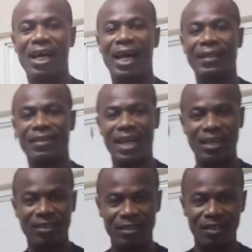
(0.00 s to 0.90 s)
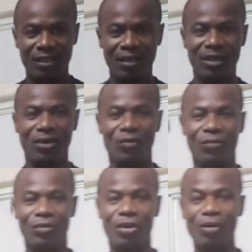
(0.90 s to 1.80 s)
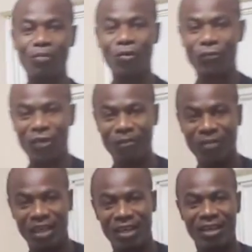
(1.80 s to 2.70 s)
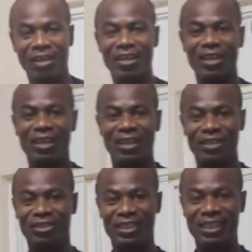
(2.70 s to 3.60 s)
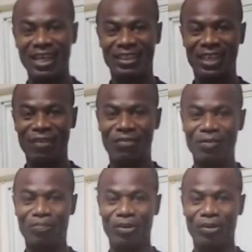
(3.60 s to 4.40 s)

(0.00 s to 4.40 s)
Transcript: And then we're going to move from there to the next level in